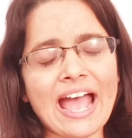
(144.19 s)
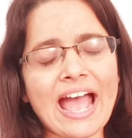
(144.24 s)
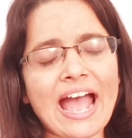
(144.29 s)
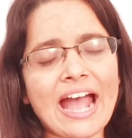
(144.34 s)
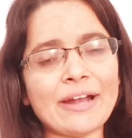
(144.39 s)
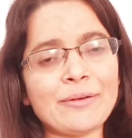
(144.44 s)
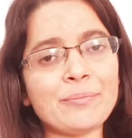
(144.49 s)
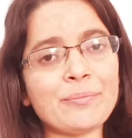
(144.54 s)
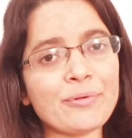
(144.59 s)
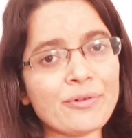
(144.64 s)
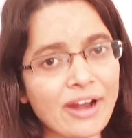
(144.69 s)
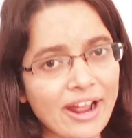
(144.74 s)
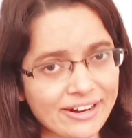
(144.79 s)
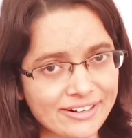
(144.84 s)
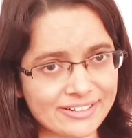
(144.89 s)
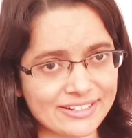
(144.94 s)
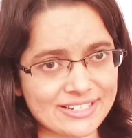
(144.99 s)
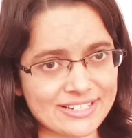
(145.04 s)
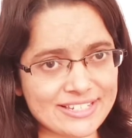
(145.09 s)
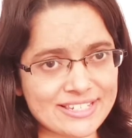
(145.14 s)
and
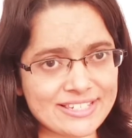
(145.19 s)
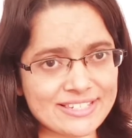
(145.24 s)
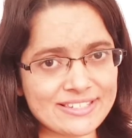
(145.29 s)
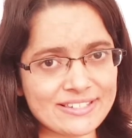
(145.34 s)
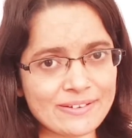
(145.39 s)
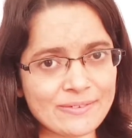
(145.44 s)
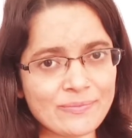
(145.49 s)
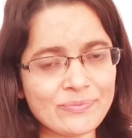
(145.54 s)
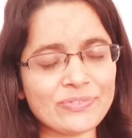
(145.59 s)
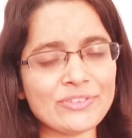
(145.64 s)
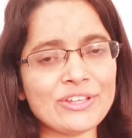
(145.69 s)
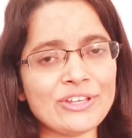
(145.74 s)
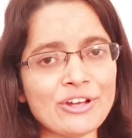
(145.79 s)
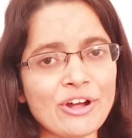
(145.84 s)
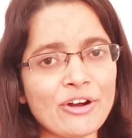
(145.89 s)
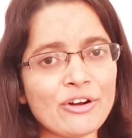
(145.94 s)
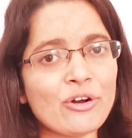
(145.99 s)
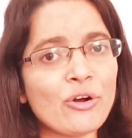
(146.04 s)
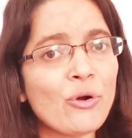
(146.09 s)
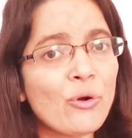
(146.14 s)
practice
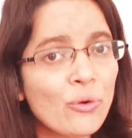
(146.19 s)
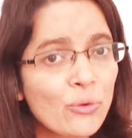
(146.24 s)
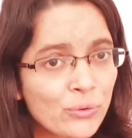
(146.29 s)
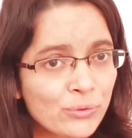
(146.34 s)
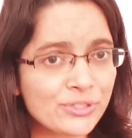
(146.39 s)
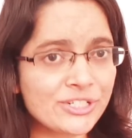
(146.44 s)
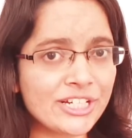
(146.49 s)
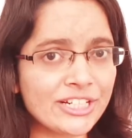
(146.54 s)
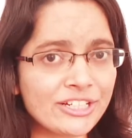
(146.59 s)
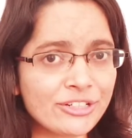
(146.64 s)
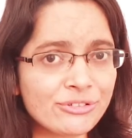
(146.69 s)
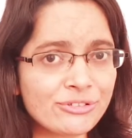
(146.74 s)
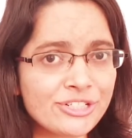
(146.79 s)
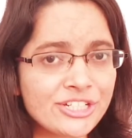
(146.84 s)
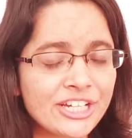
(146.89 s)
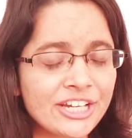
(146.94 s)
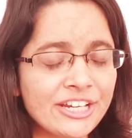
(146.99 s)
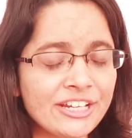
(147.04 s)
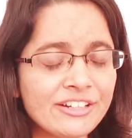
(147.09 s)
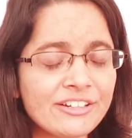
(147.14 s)
your own daily
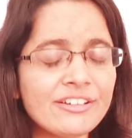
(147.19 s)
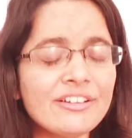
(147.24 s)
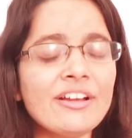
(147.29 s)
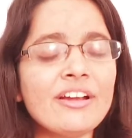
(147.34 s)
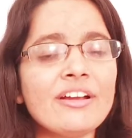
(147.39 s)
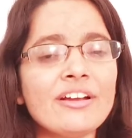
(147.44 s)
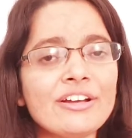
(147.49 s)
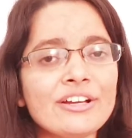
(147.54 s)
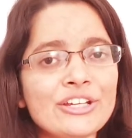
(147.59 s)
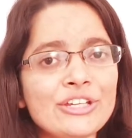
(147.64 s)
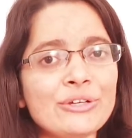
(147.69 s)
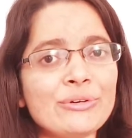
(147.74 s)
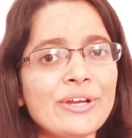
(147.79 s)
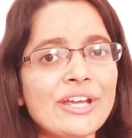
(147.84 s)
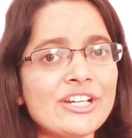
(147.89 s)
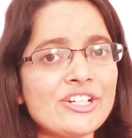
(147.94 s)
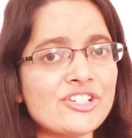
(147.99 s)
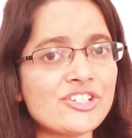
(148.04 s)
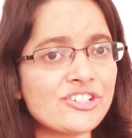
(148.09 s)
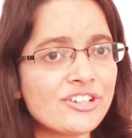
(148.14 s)
routine. You
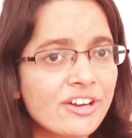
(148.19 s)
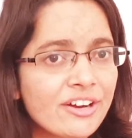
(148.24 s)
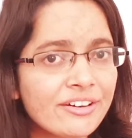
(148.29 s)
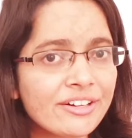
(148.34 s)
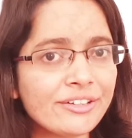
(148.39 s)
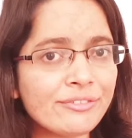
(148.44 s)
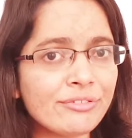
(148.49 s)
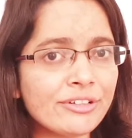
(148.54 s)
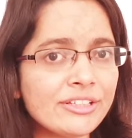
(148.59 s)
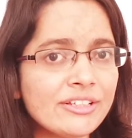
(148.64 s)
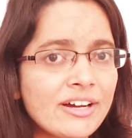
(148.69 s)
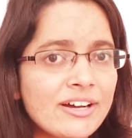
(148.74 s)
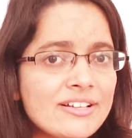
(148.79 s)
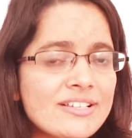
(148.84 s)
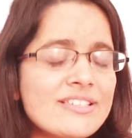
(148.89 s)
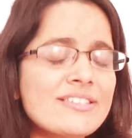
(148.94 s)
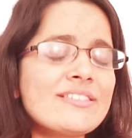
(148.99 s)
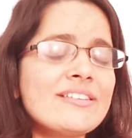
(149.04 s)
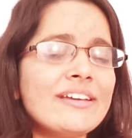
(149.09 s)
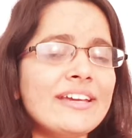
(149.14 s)
can share it with us
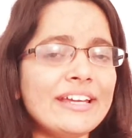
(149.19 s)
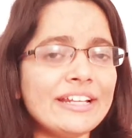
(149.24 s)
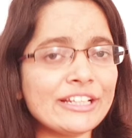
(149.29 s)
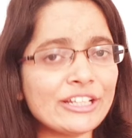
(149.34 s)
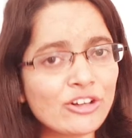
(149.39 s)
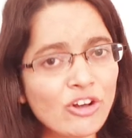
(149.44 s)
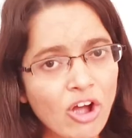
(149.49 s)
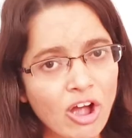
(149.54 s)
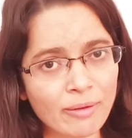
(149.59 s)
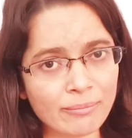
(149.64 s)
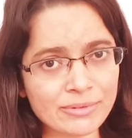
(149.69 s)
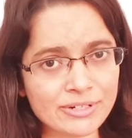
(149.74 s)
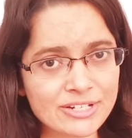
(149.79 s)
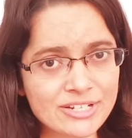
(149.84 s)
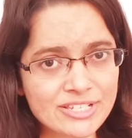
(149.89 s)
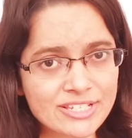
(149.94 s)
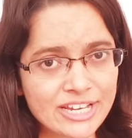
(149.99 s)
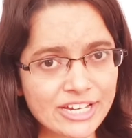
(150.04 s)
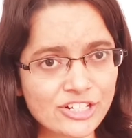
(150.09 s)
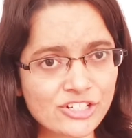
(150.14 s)
in the comment
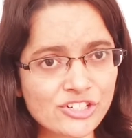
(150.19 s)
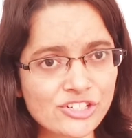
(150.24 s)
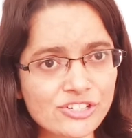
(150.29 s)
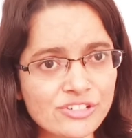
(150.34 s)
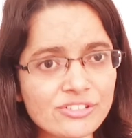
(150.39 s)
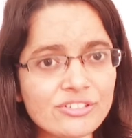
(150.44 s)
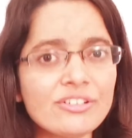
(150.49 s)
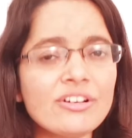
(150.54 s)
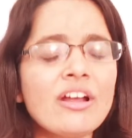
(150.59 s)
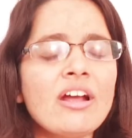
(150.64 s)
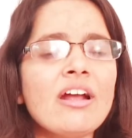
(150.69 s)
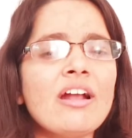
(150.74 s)
section.